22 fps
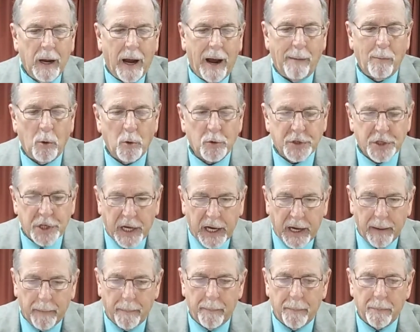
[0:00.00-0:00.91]
I'm going to
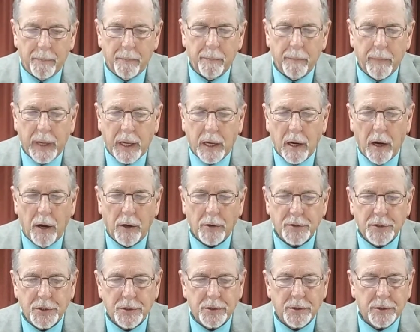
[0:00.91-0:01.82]
skip
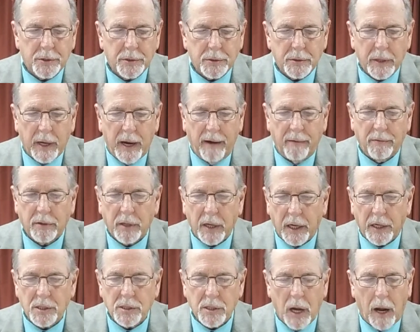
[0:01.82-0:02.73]
because
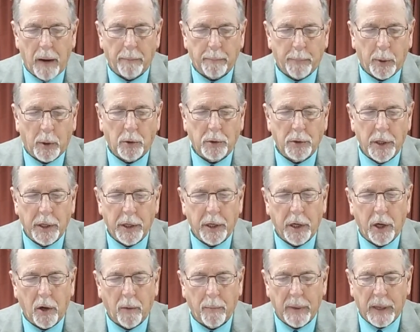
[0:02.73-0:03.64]
everything's not pertinent
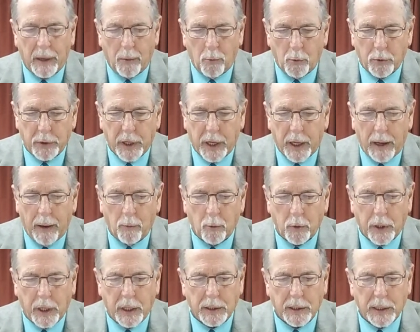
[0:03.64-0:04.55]
here, but I want to, I
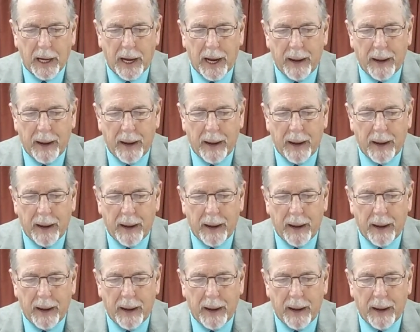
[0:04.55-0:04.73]
want to get